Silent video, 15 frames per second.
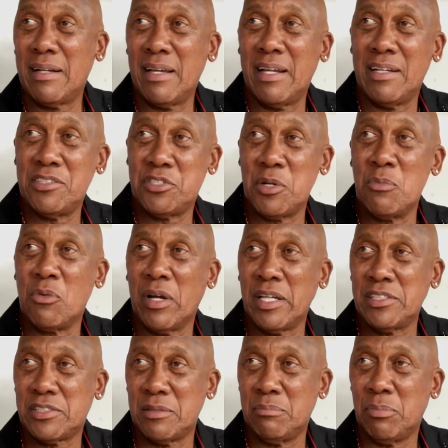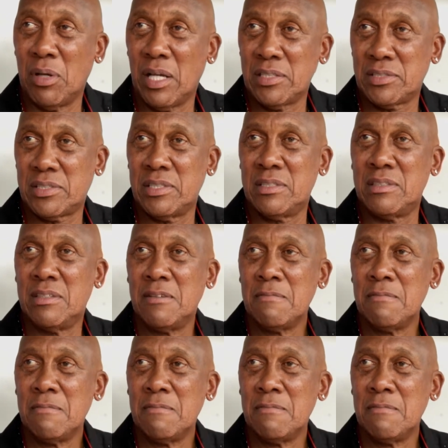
I had a Jim Rice in Boston